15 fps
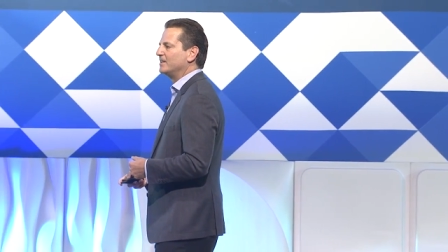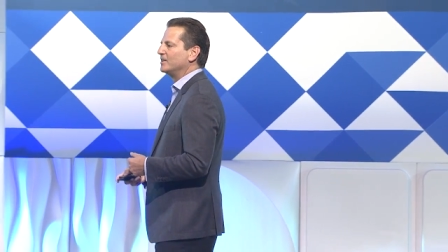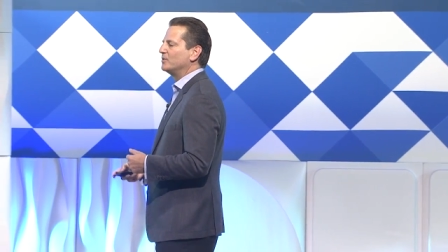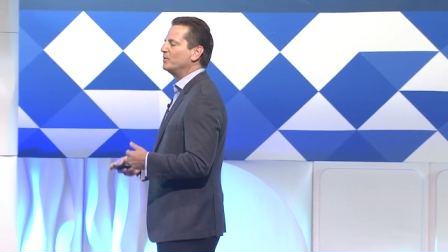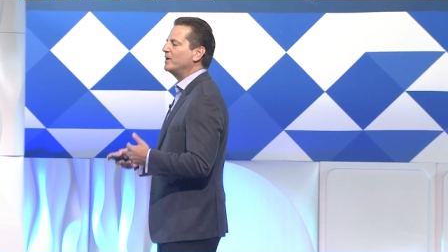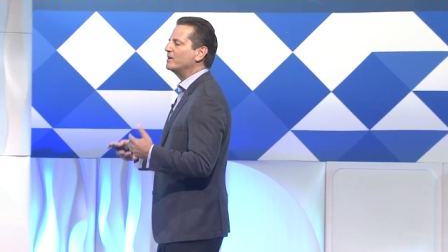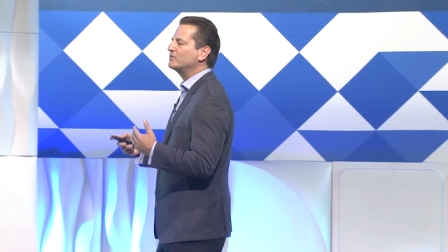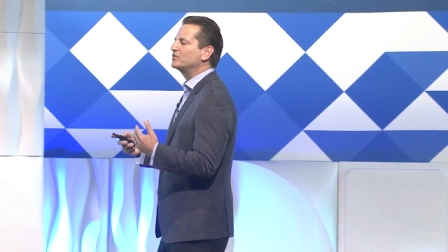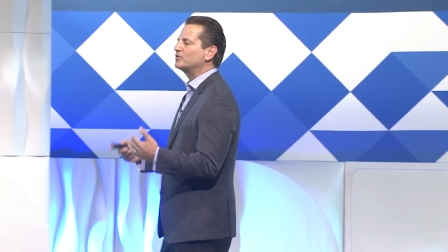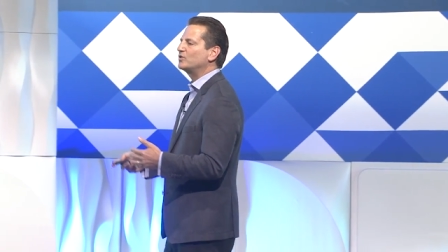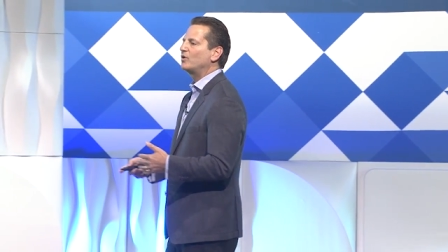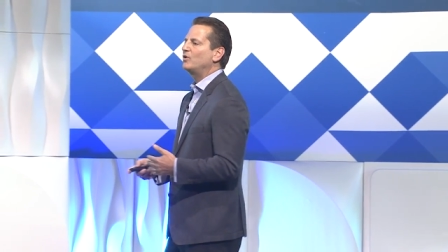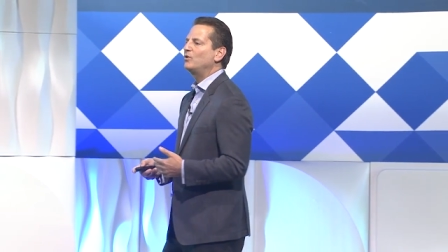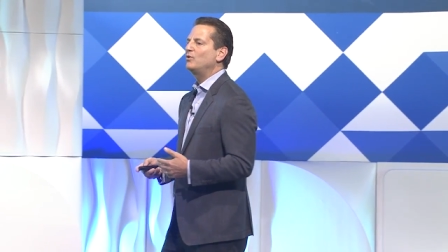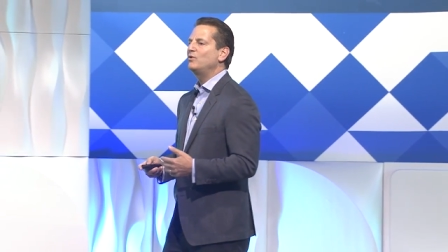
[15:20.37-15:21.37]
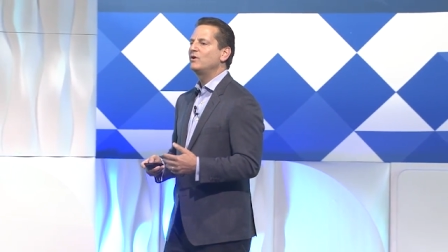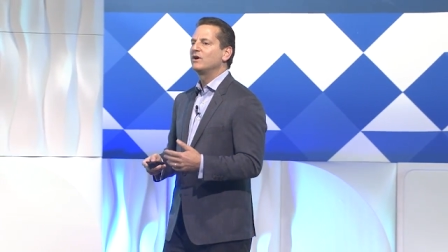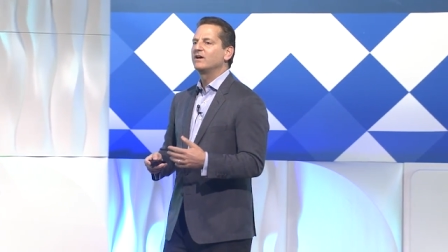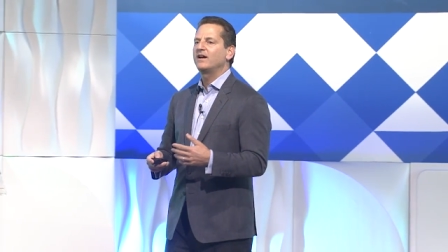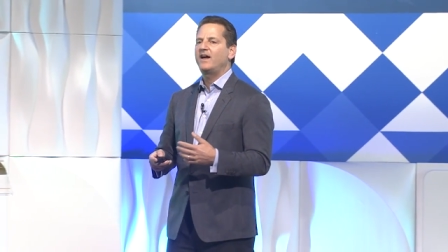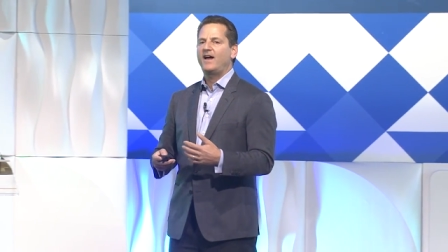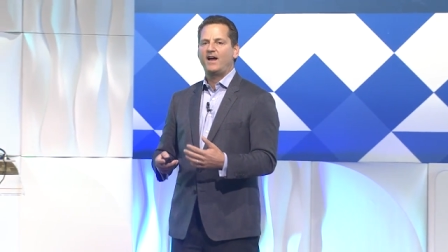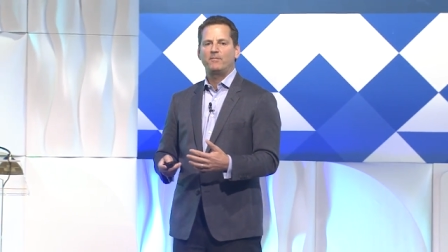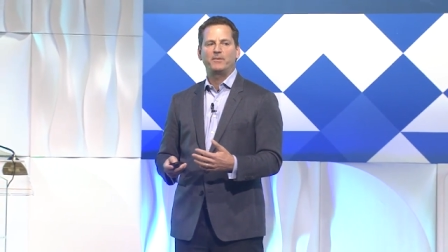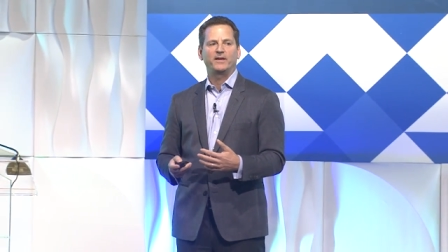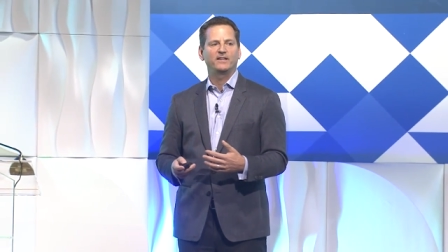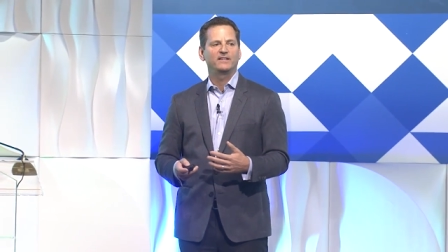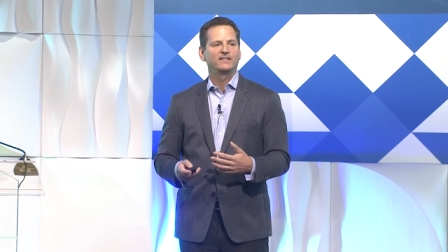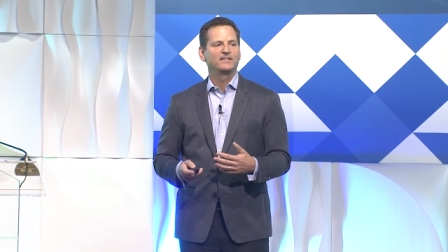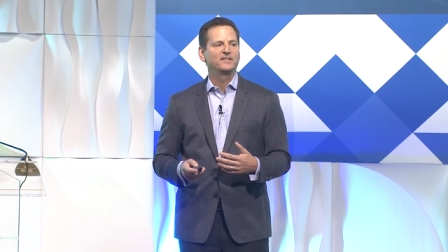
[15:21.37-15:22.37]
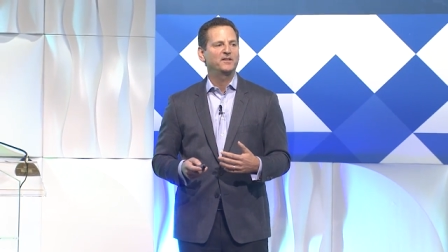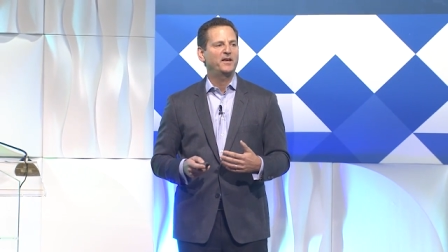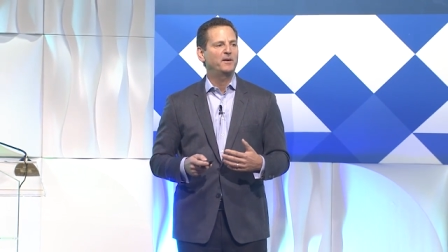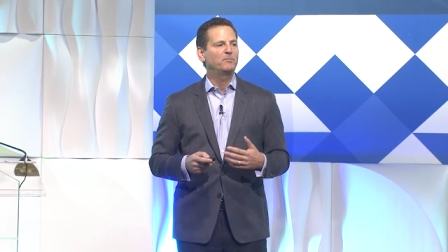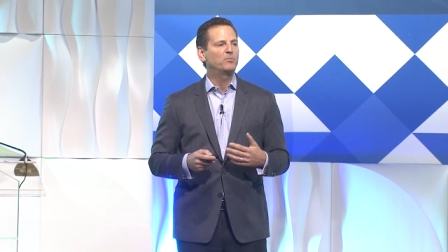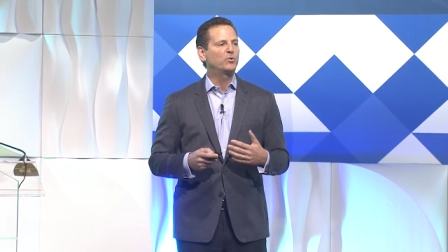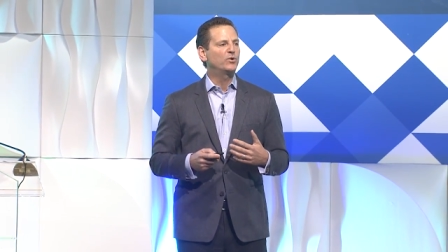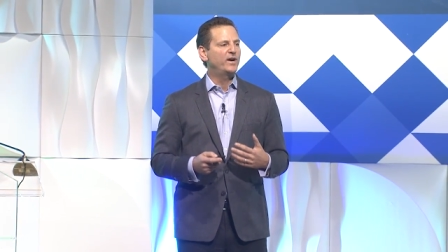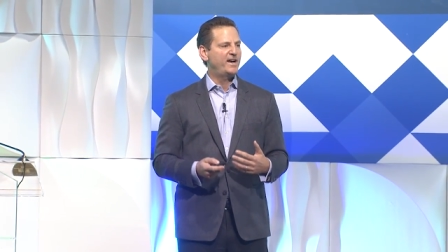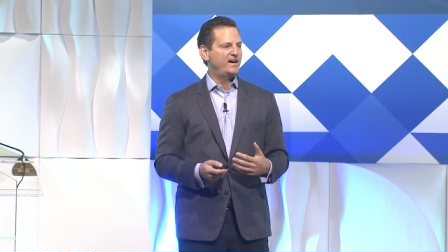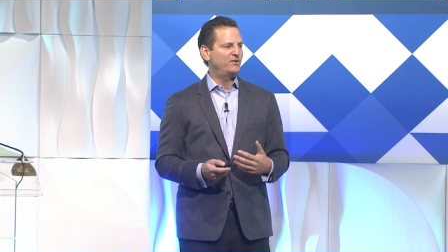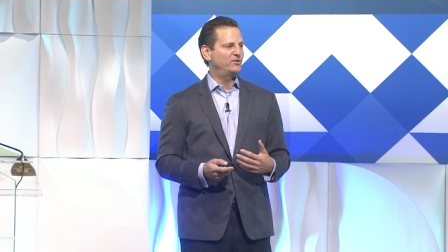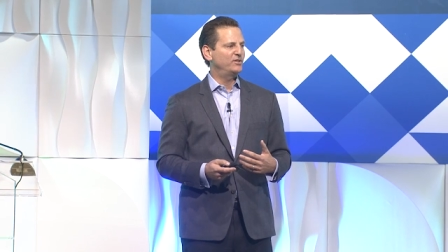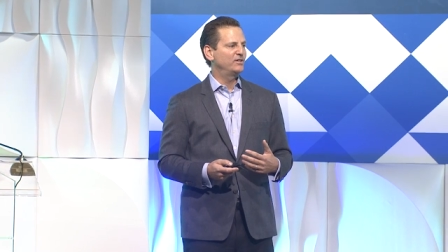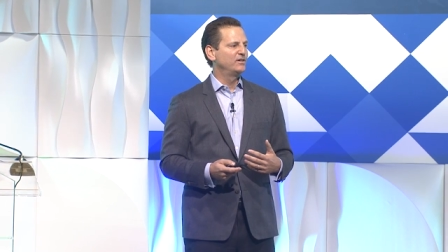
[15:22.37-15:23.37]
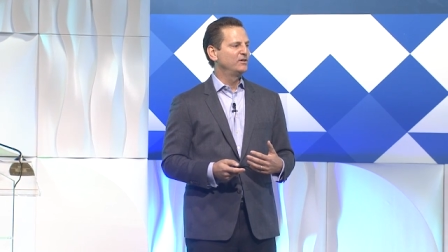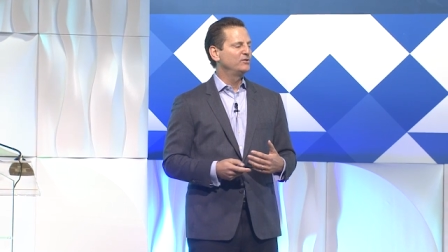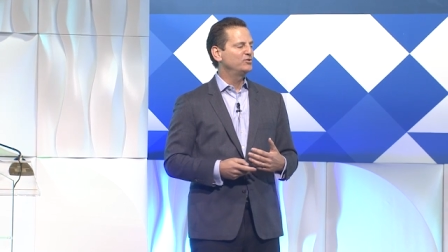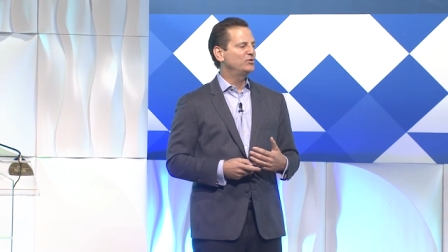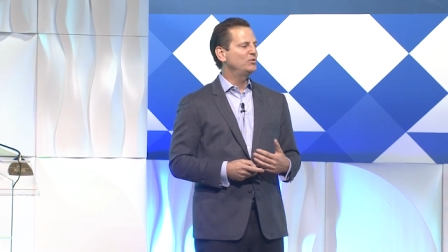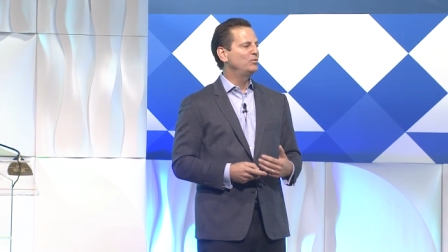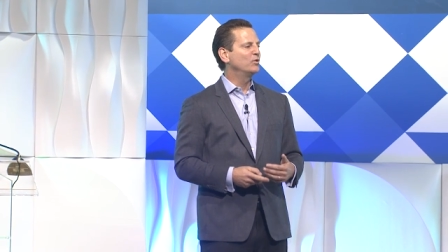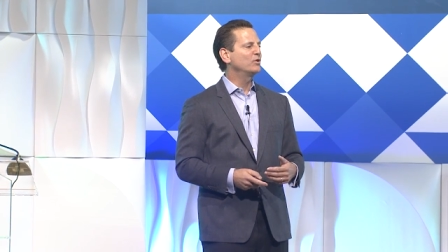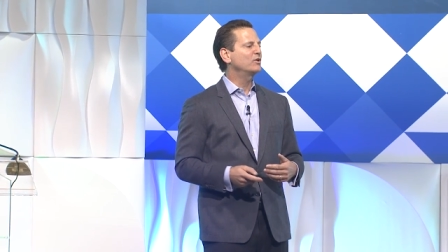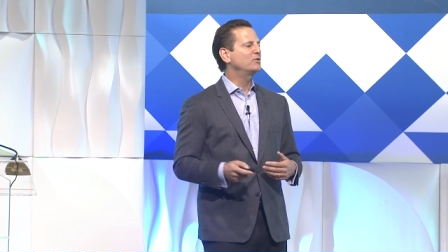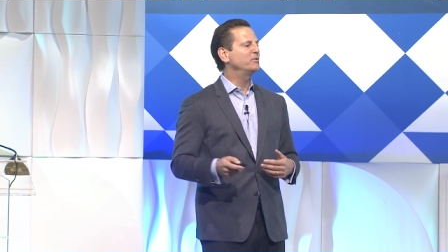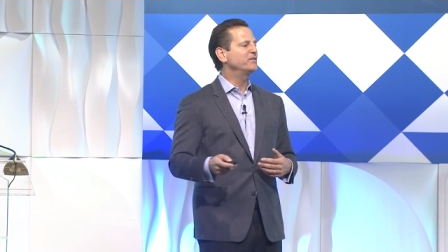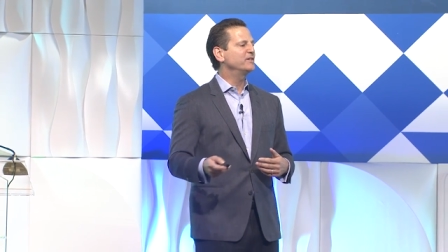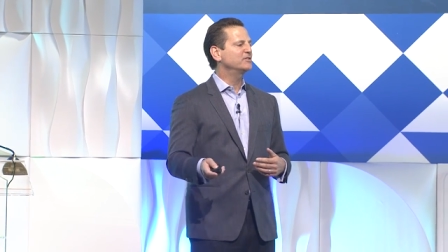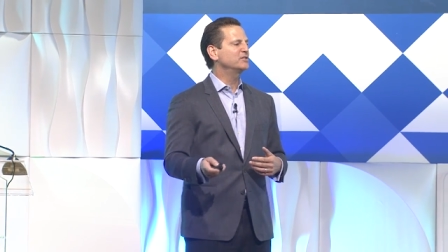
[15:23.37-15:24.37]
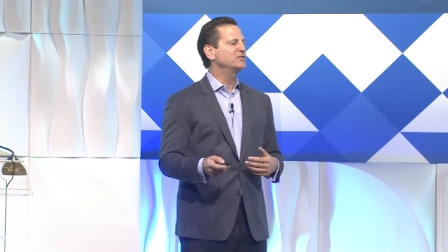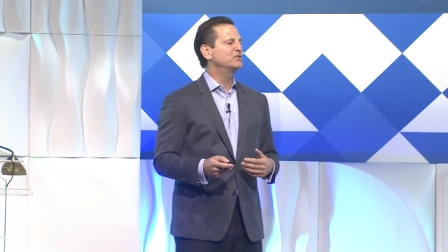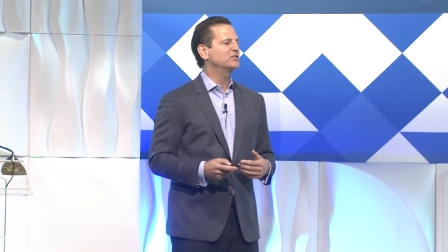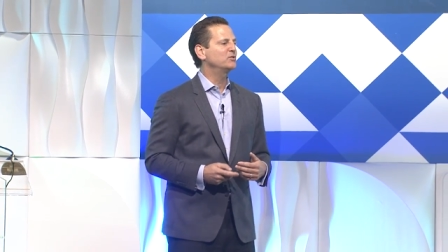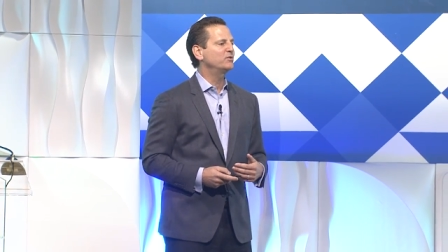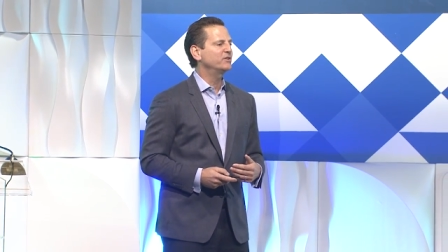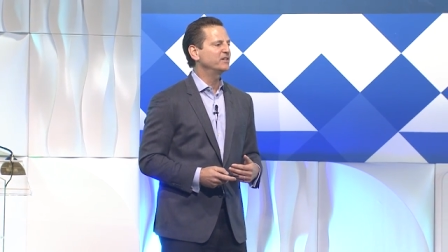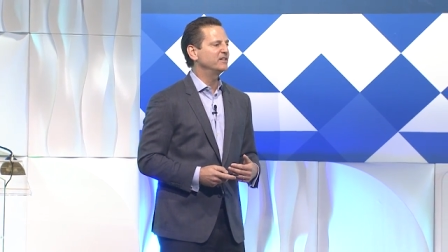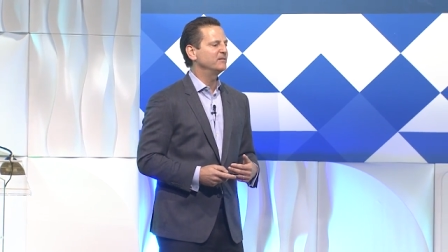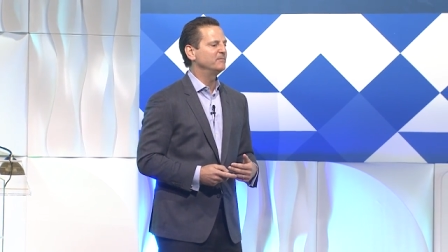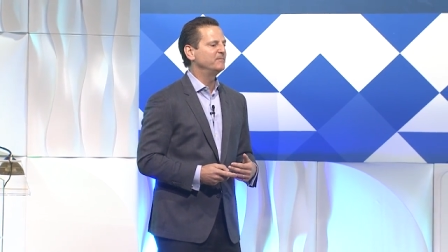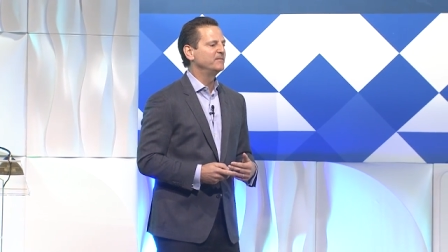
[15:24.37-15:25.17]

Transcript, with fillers: We are so happy and proud to work with this consortium